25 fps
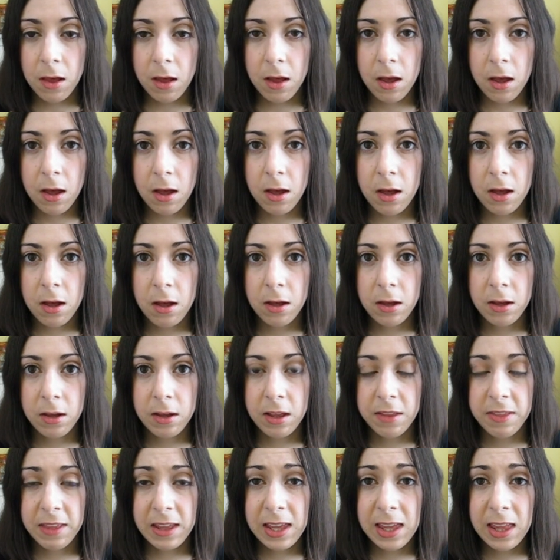
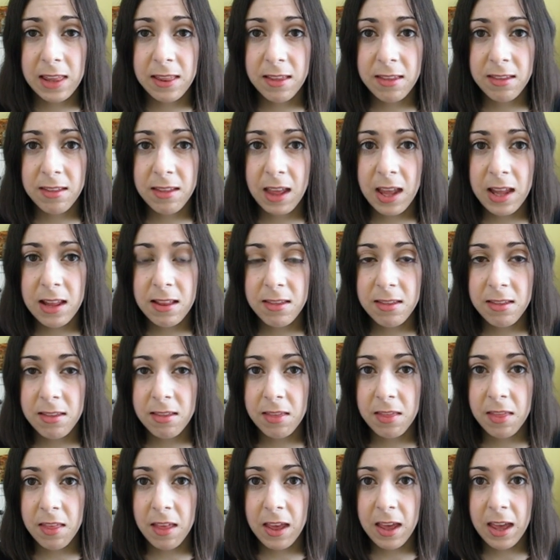I think in the States
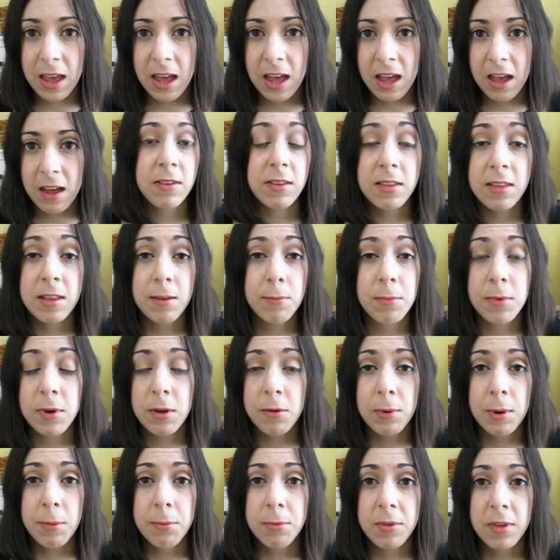they have a similar
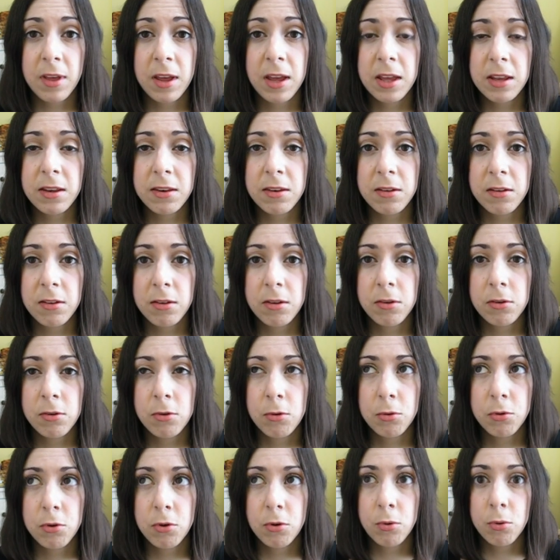website
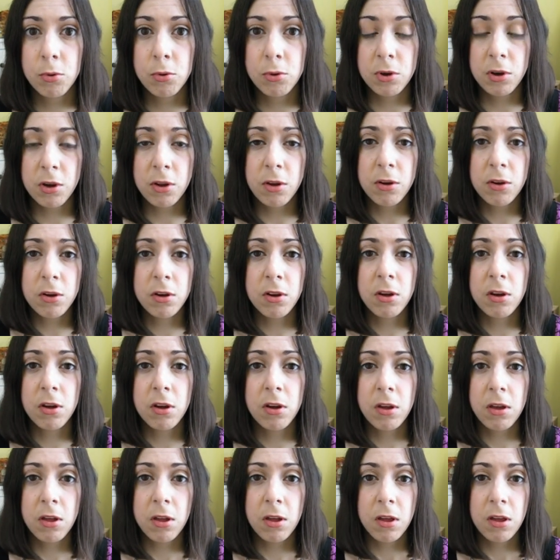called Haulage,
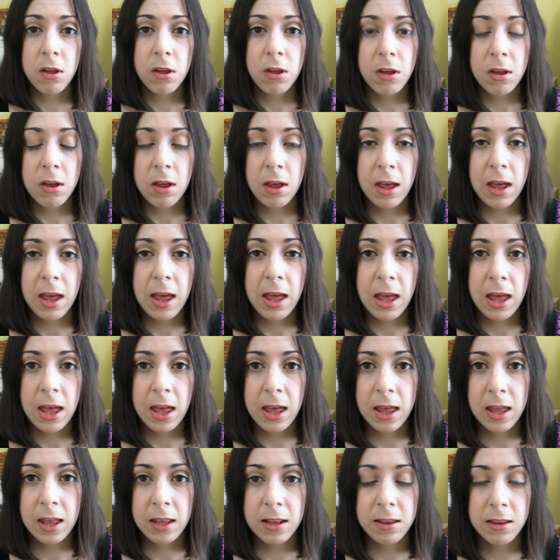
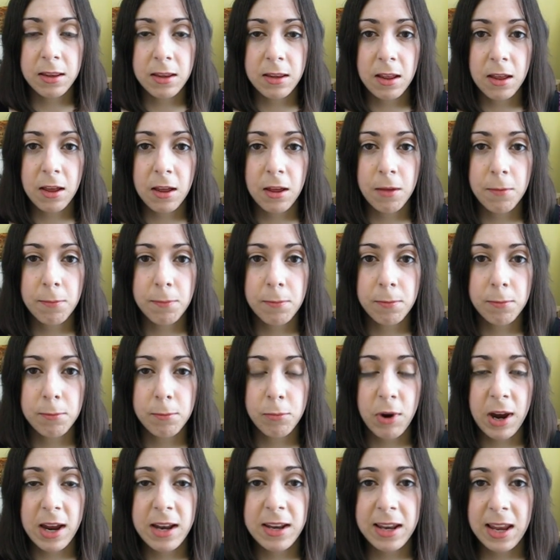and
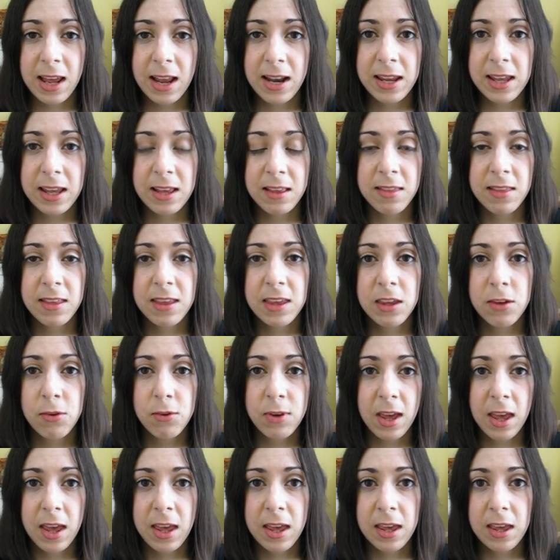Brand Ali is the
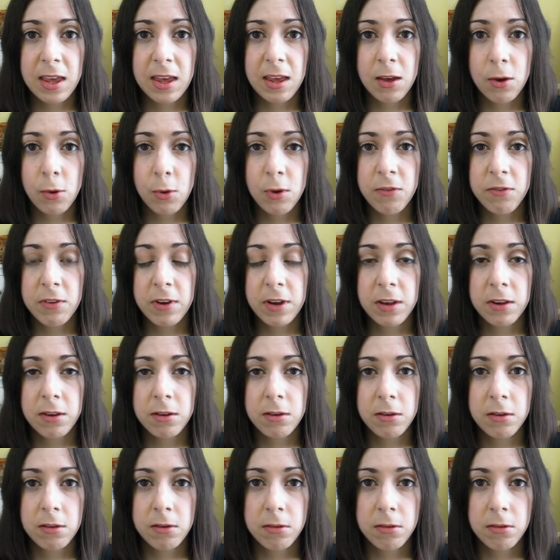UK equivalent.